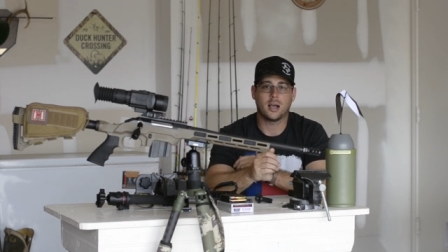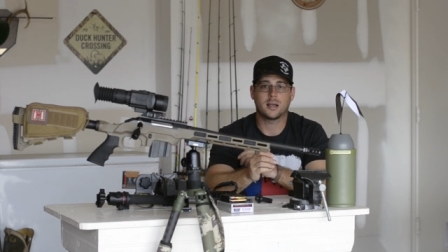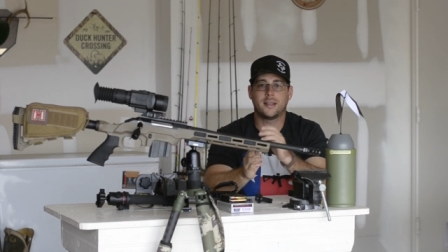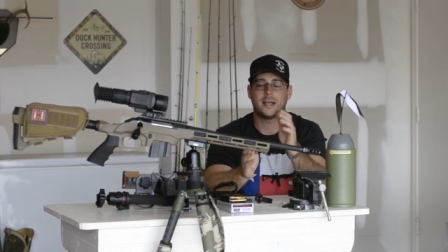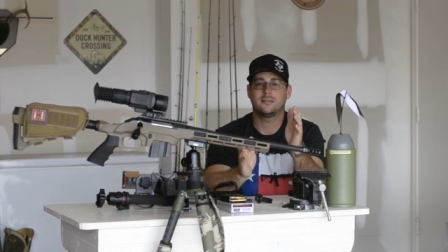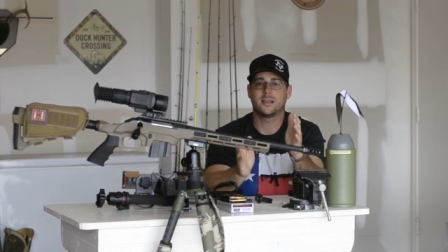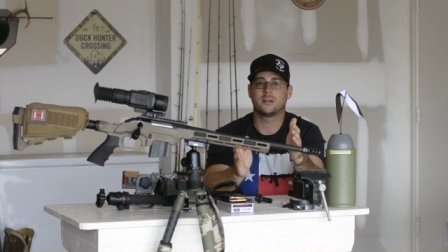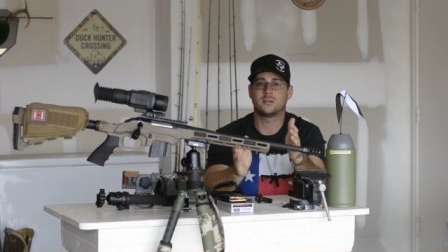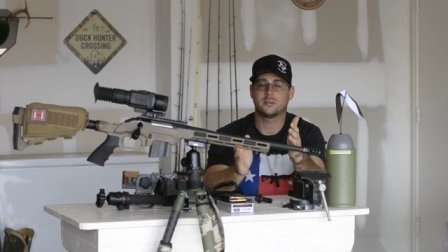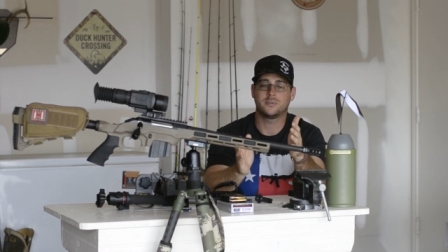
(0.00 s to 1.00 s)
you're going to
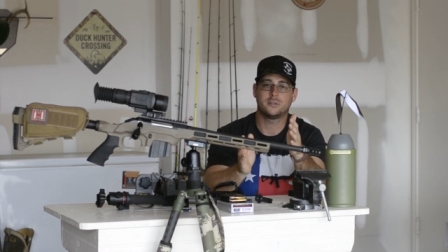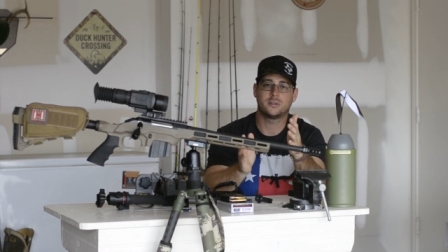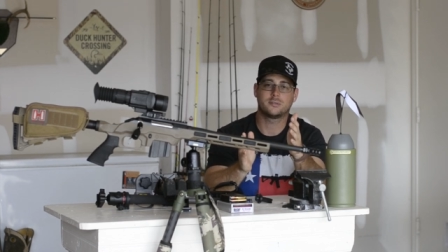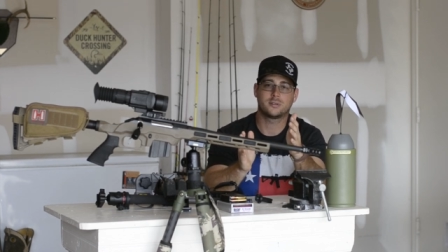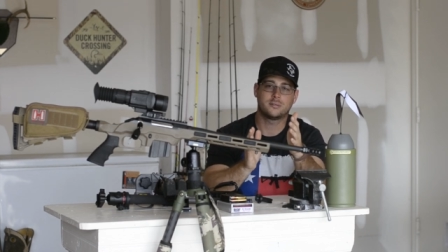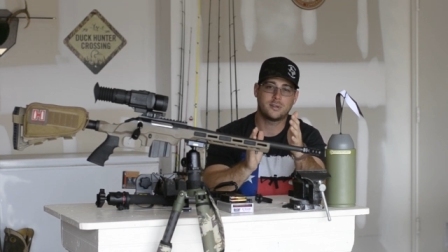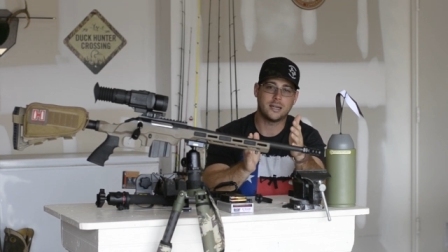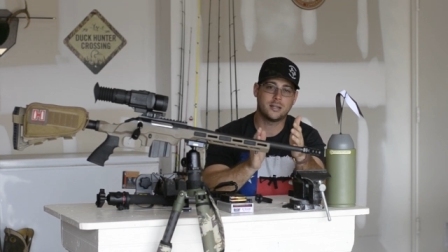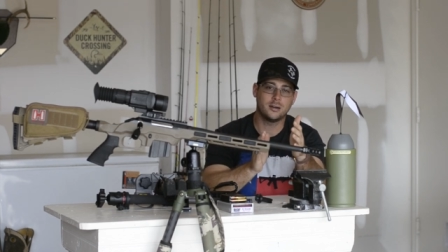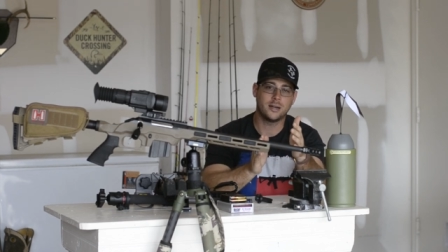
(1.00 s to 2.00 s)
block that signal, and if you
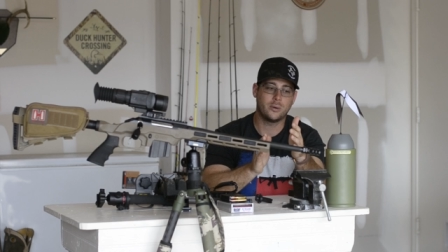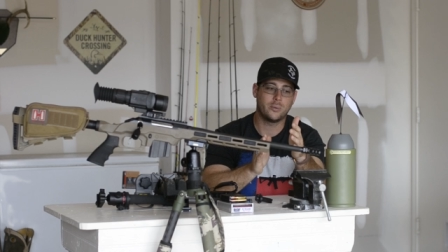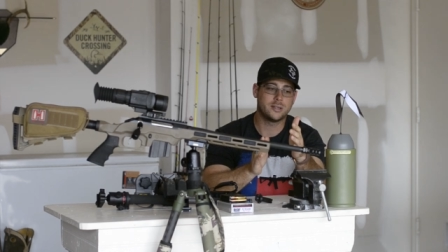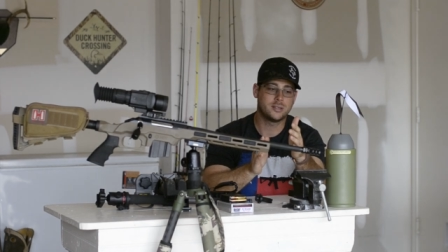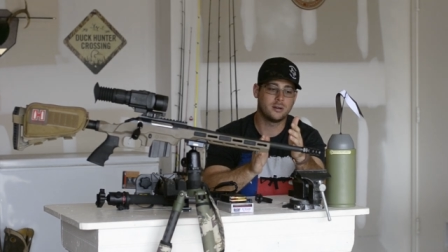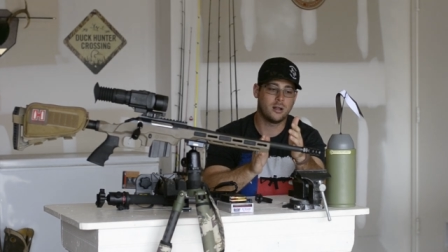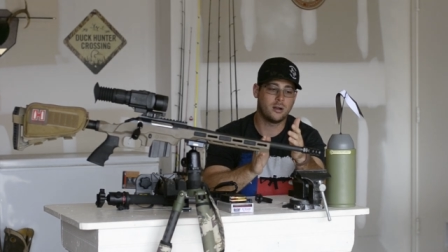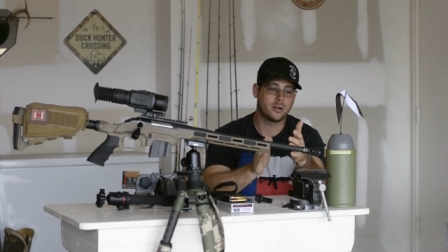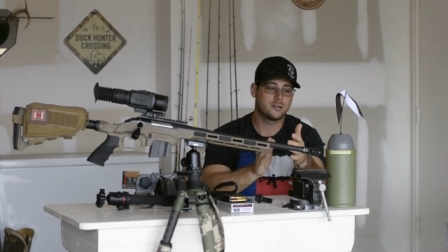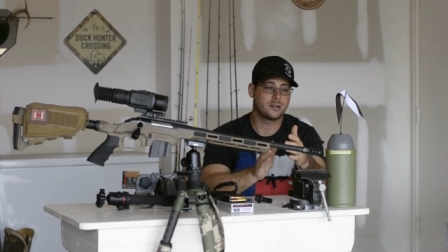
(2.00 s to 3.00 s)
stay turned
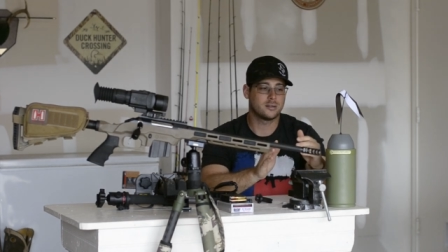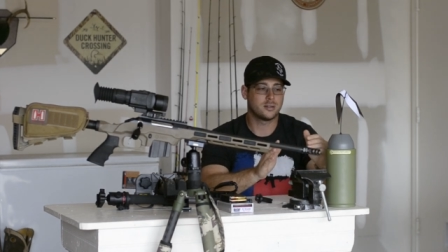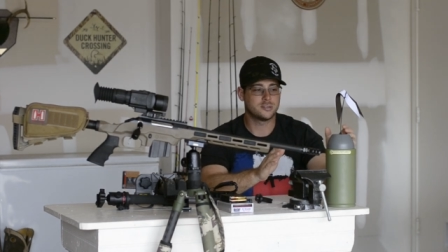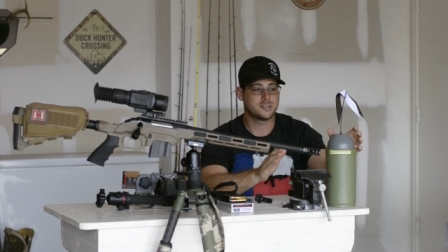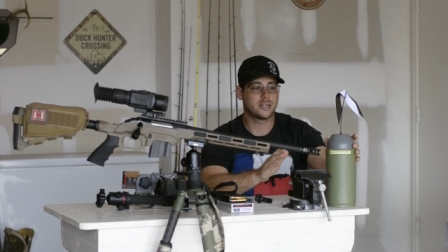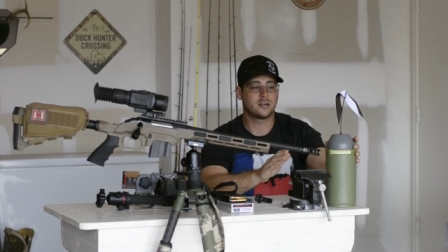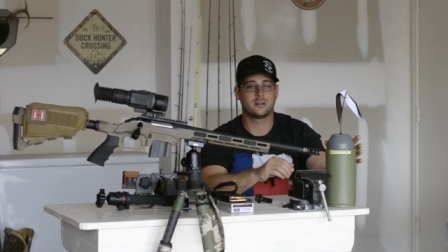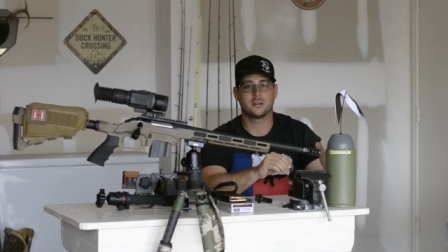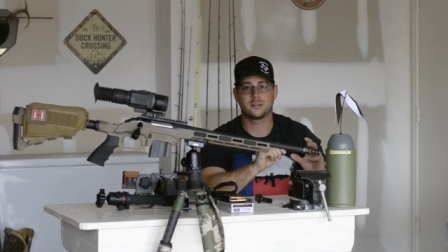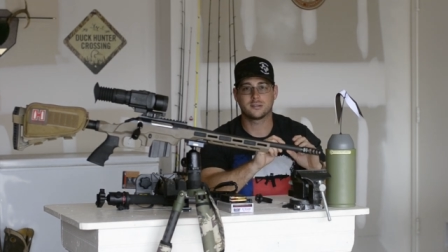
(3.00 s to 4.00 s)
that way too long, it's going
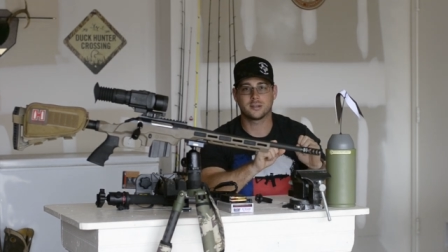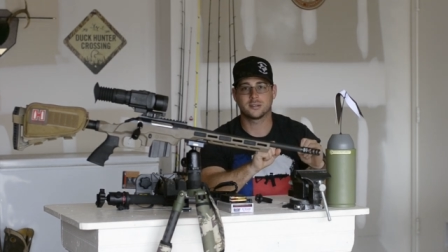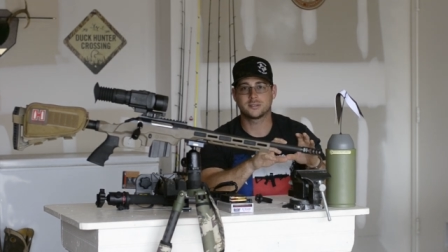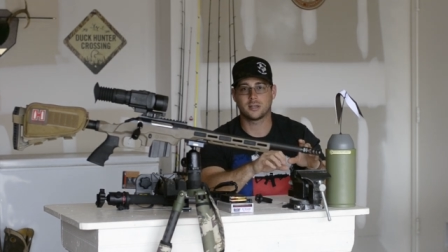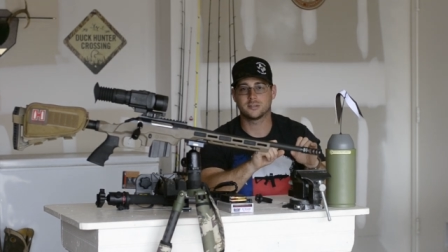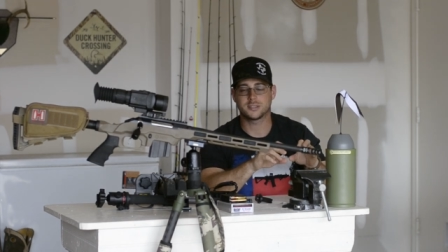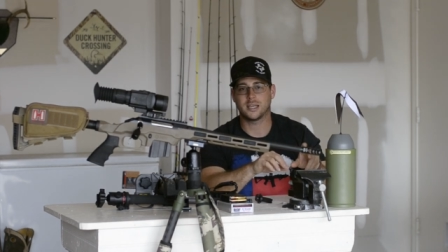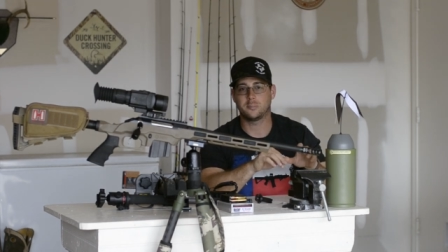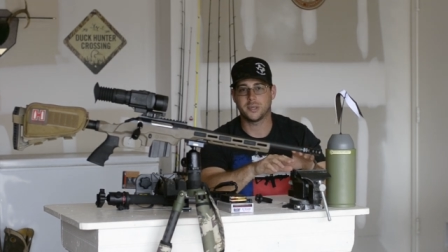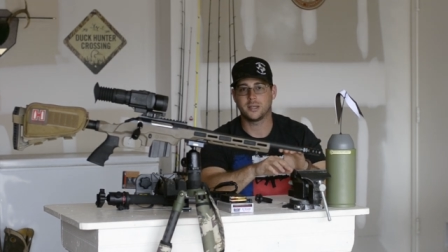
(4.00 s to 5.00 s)
to lose signal, and it's
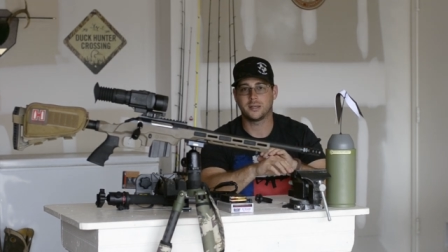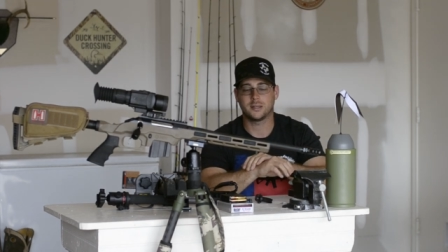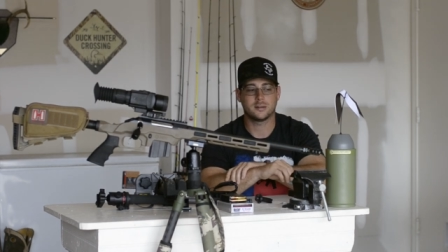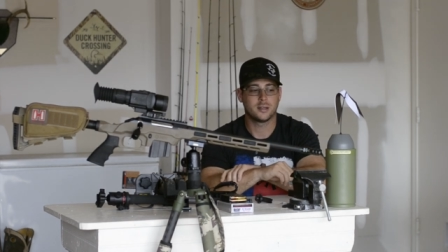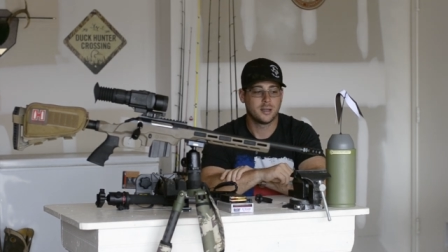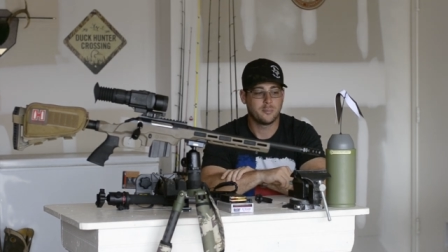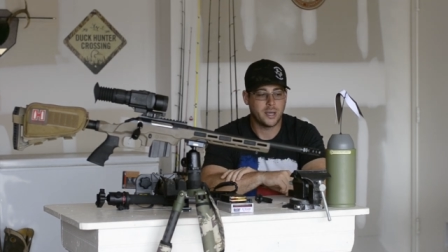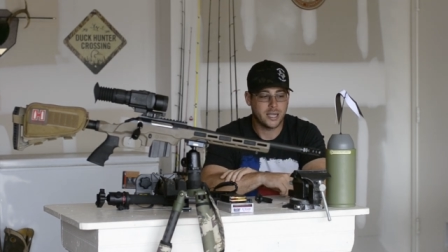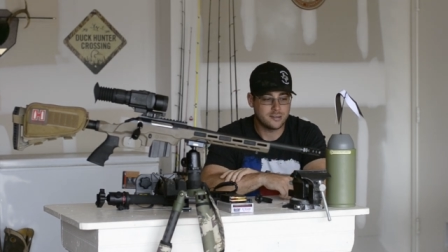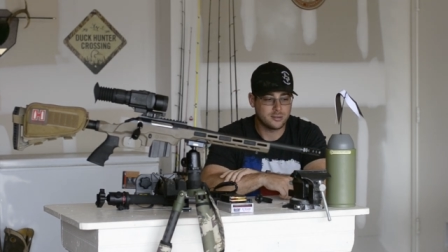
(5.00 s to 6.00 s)
going to start skipping
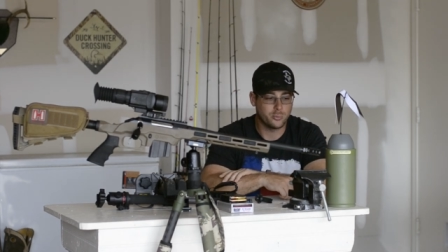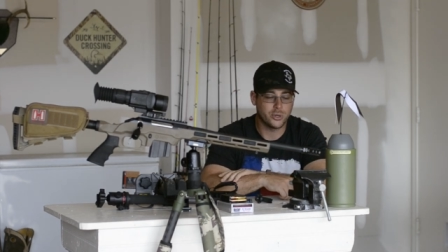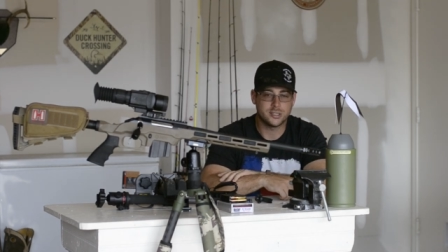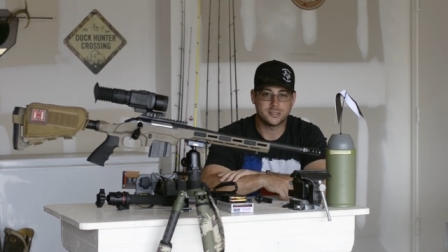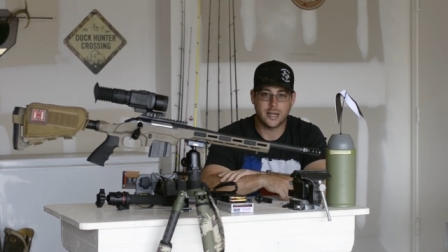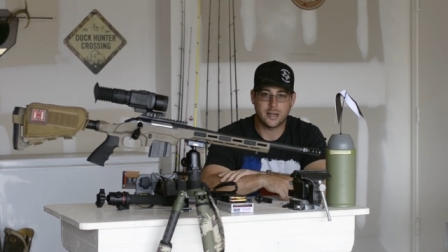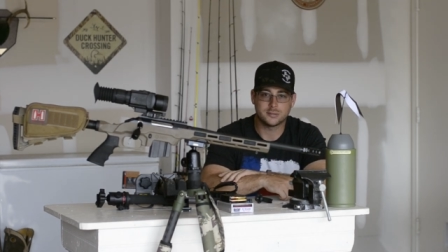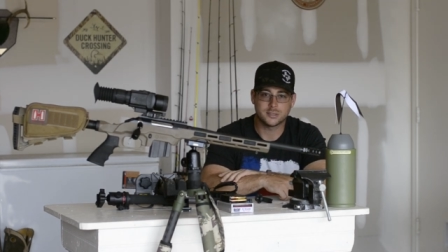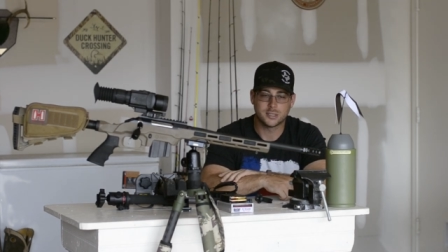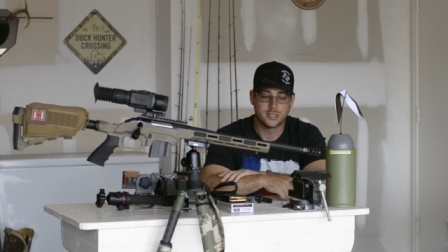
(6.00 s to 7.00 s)
and making some
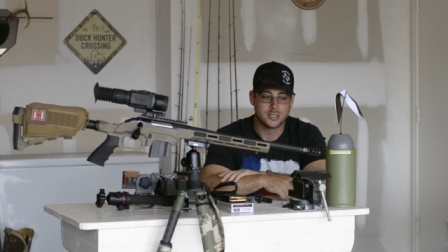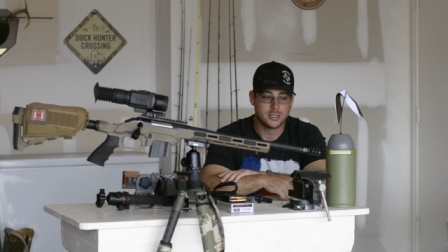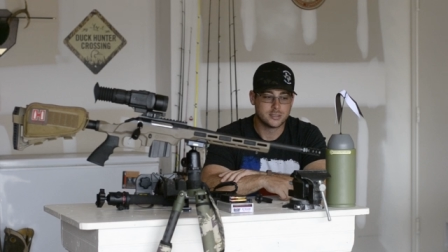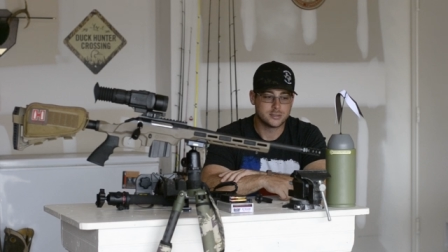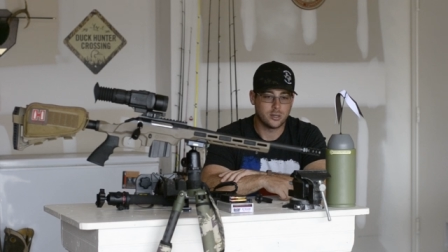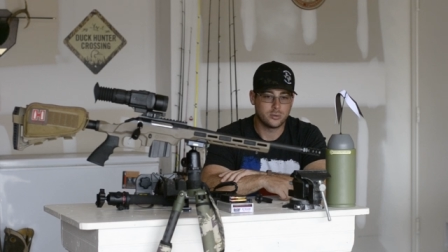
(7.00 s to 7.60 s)
weird sounds.